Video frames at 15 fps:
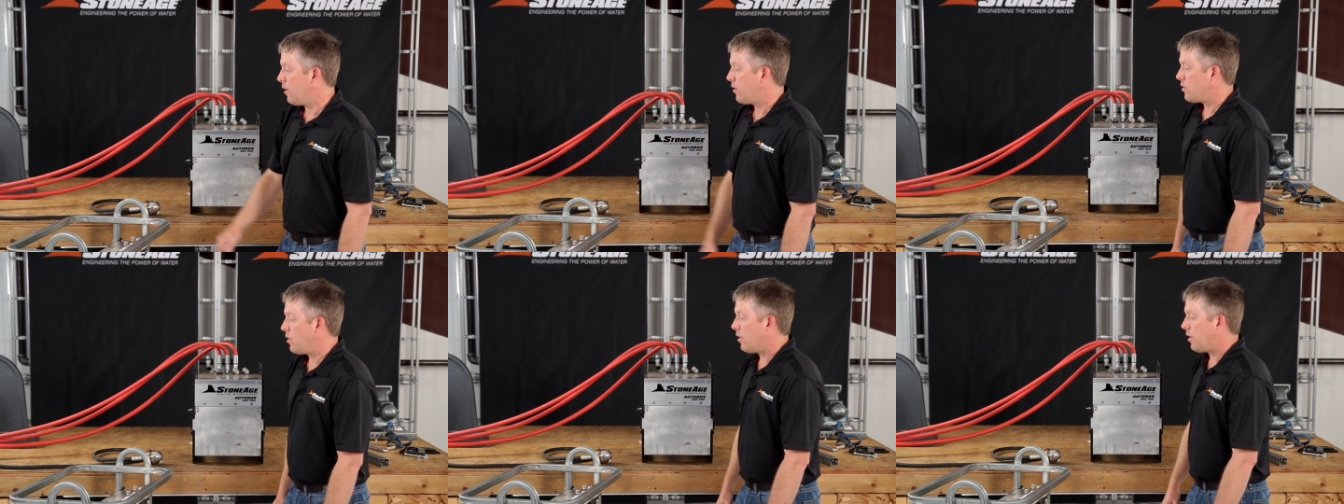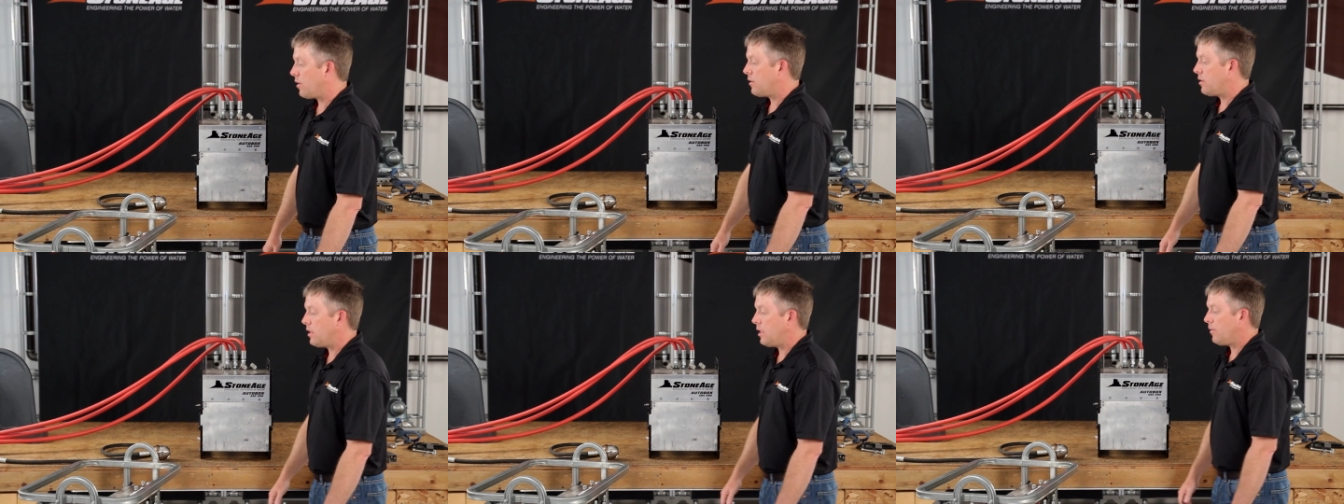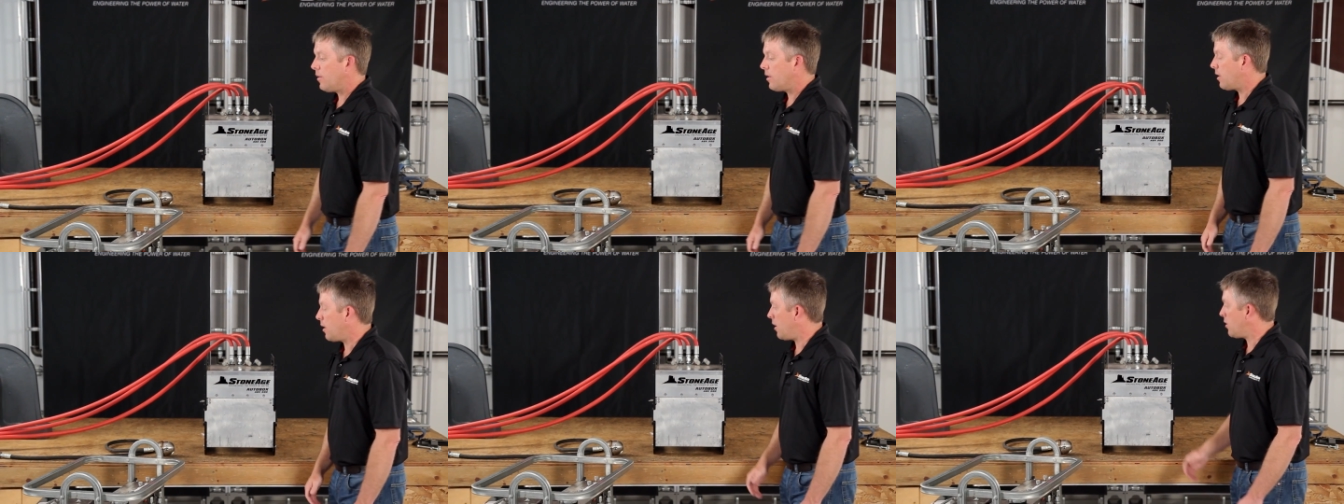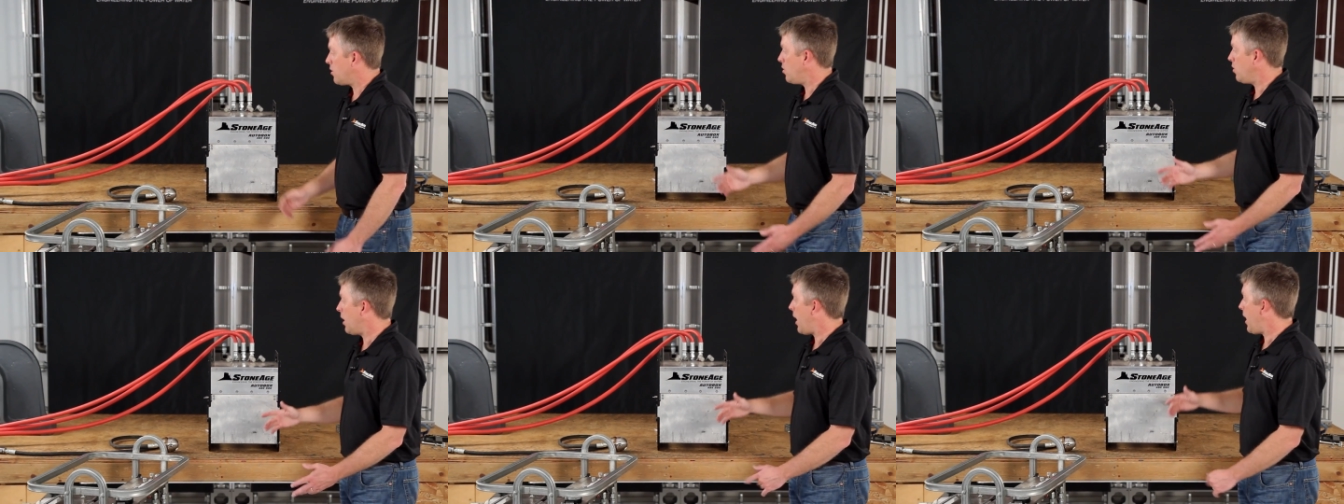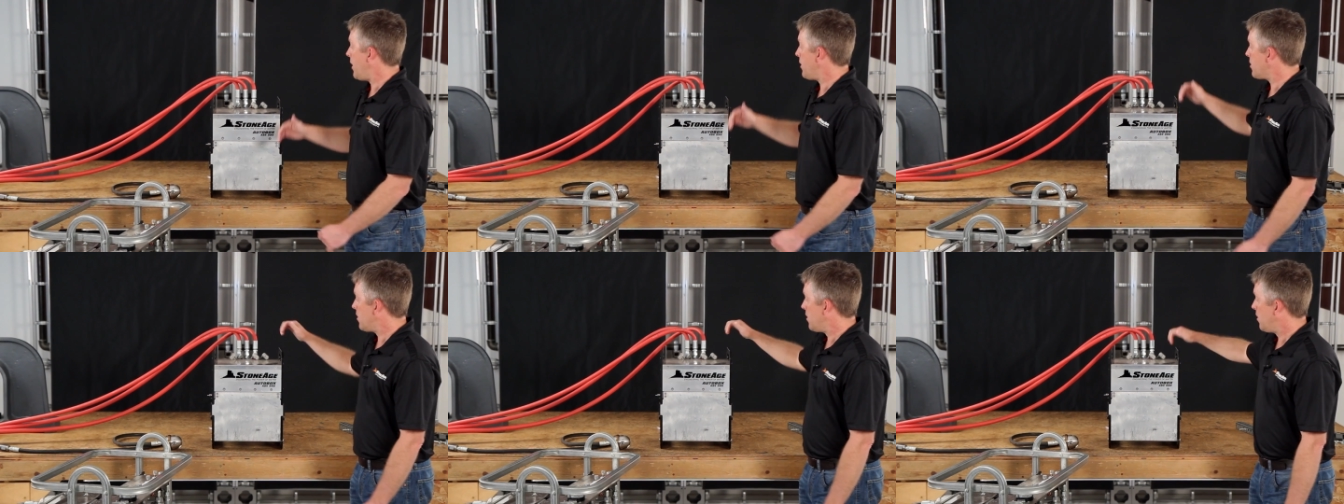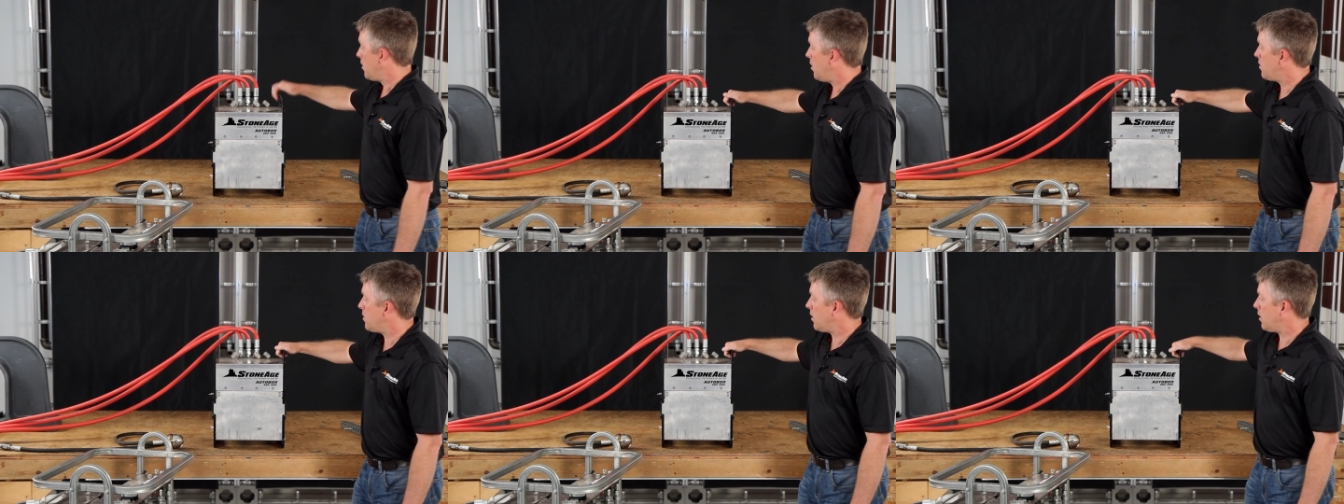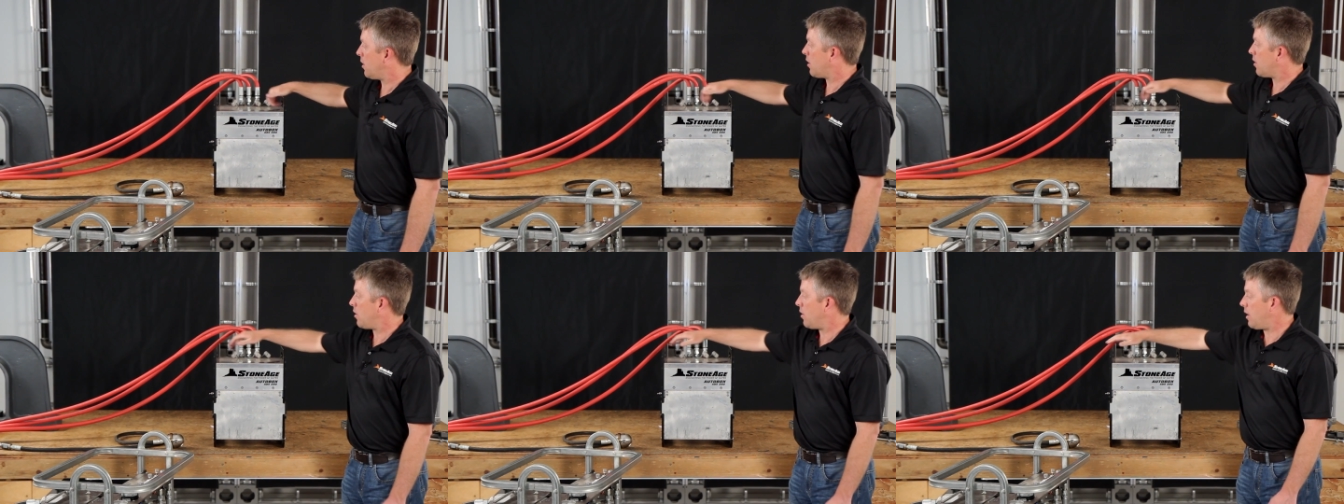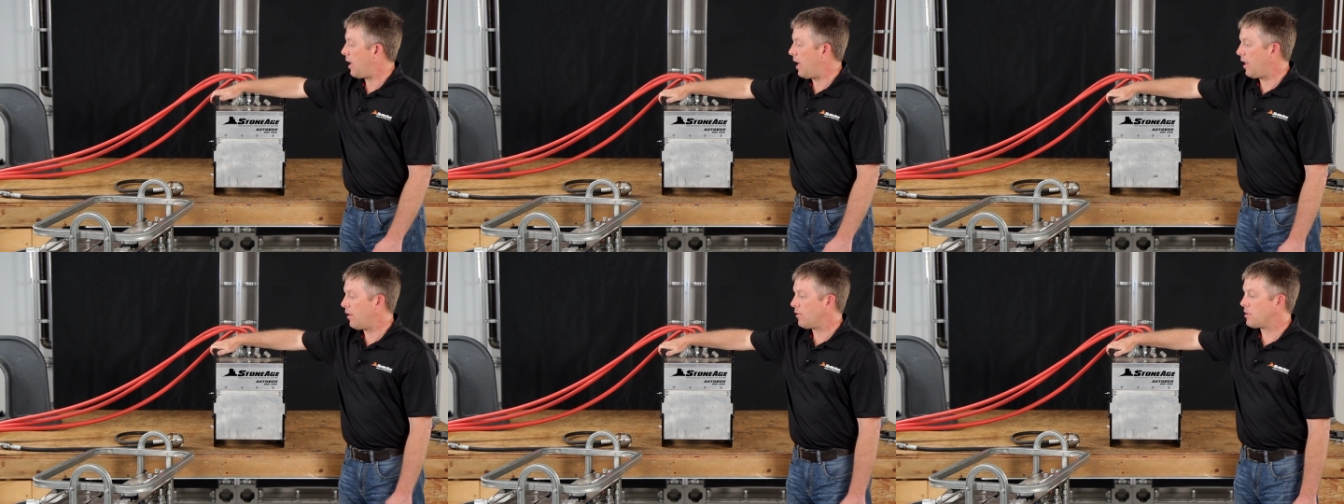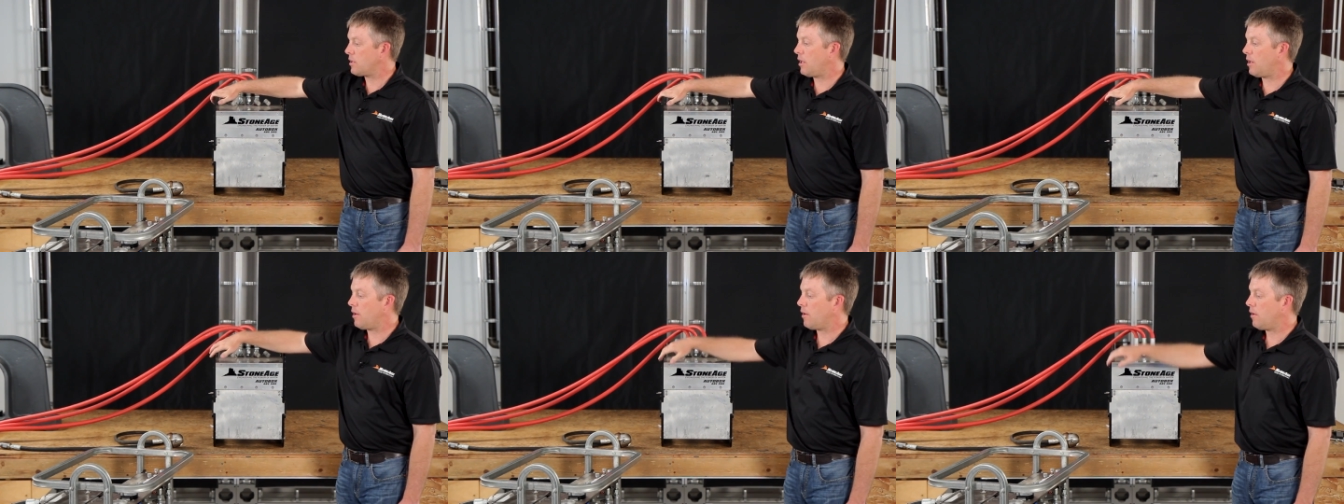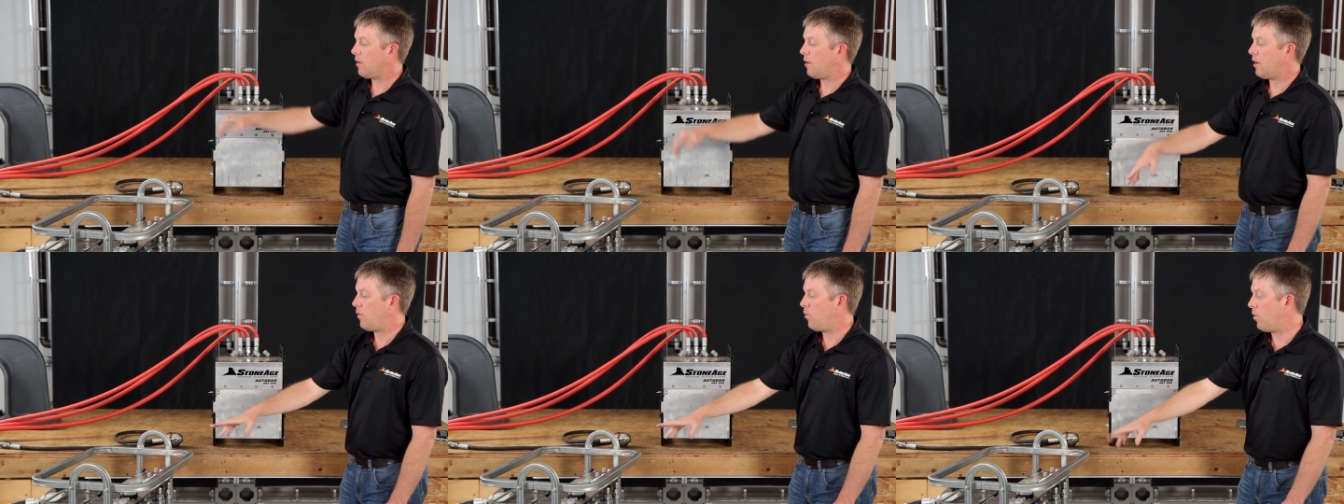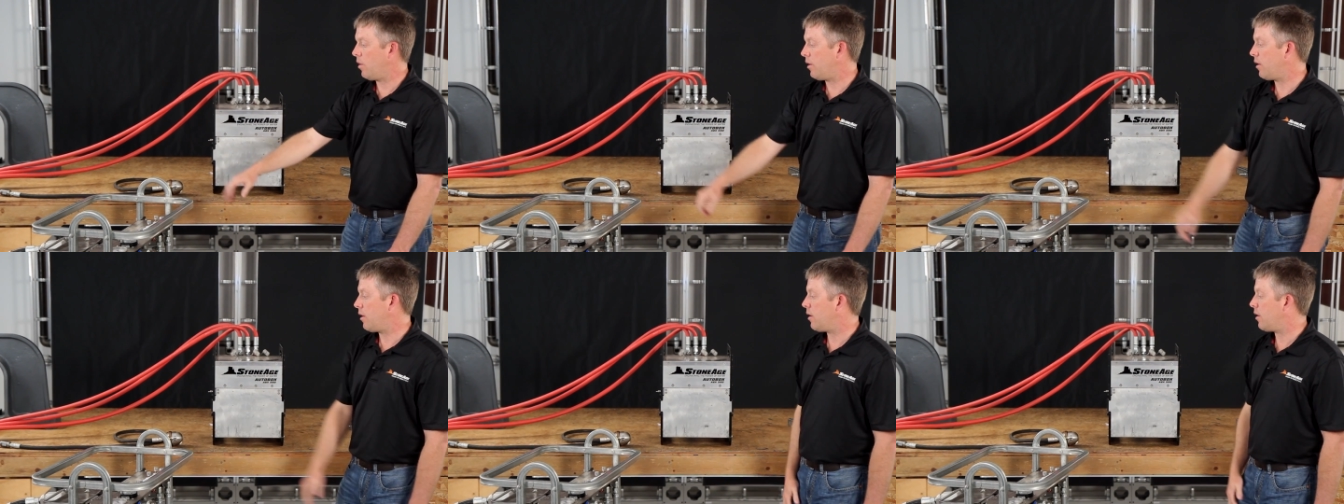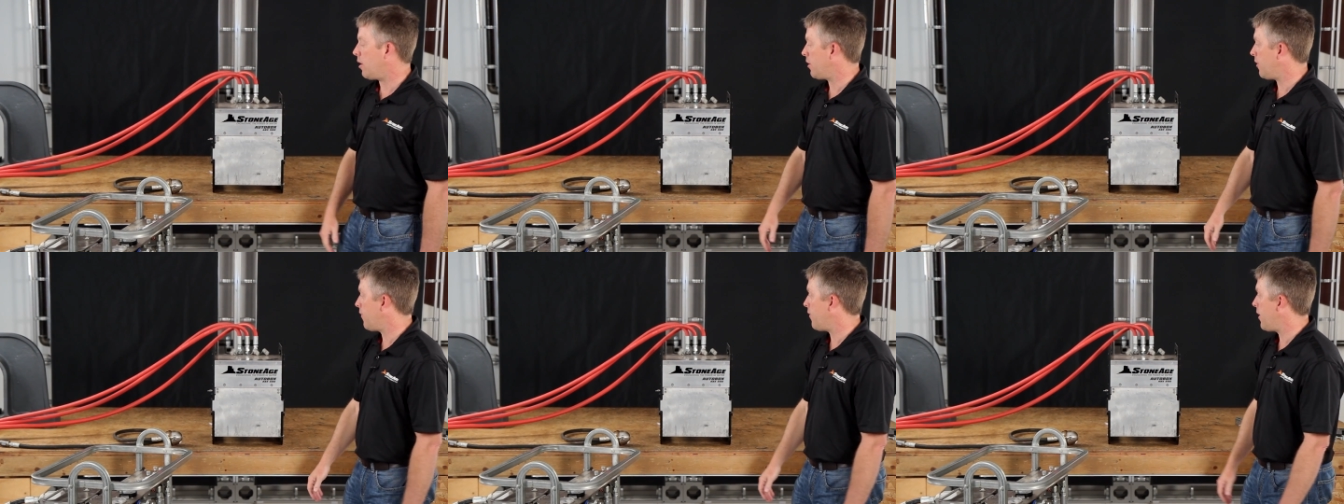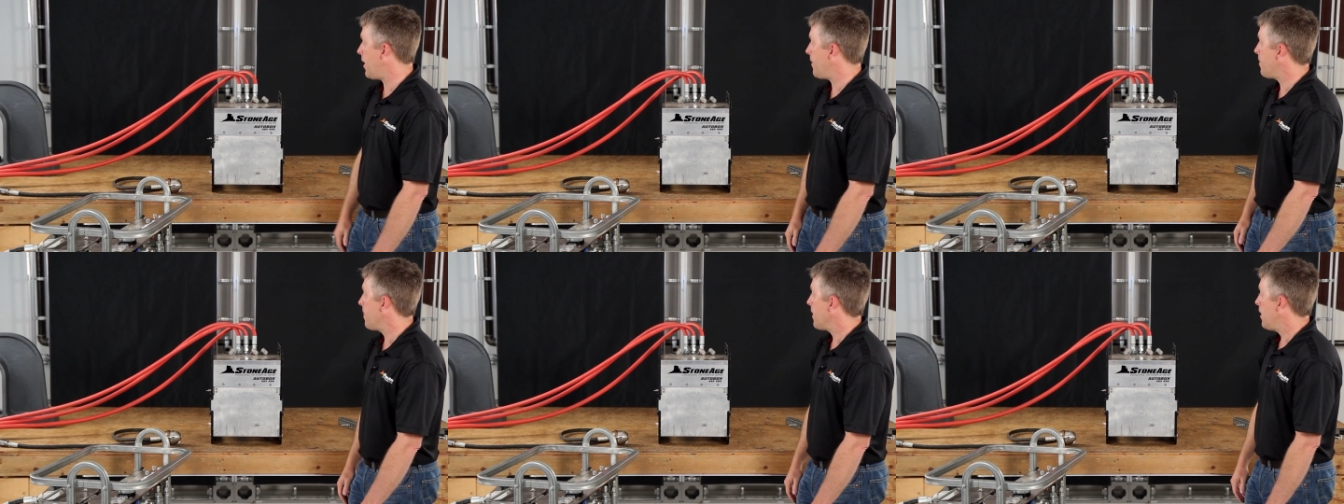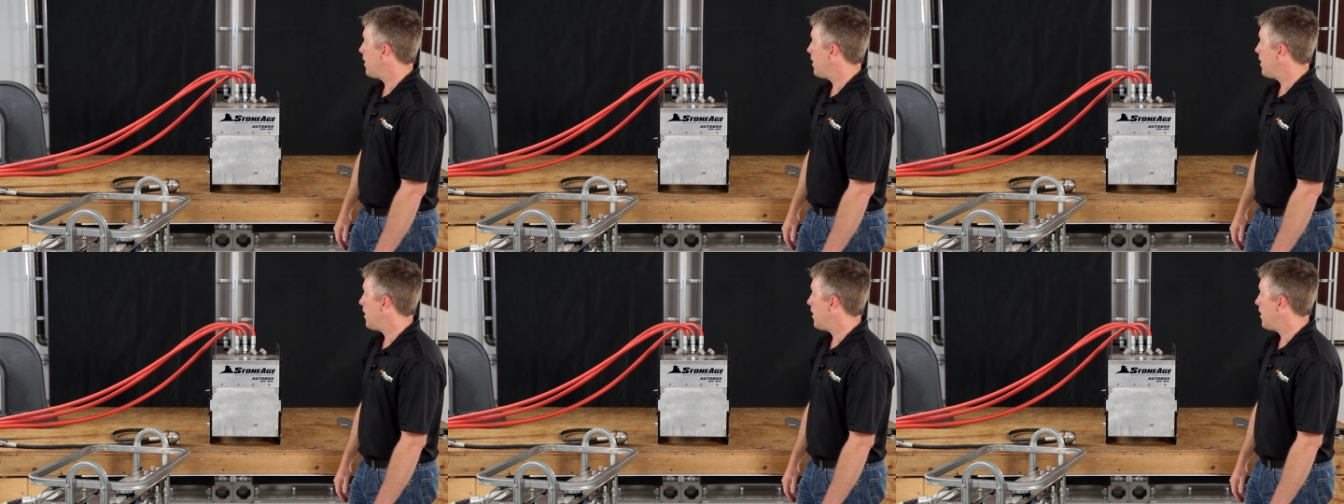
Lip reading: So you can see with two guys using the handles here and one on the frame,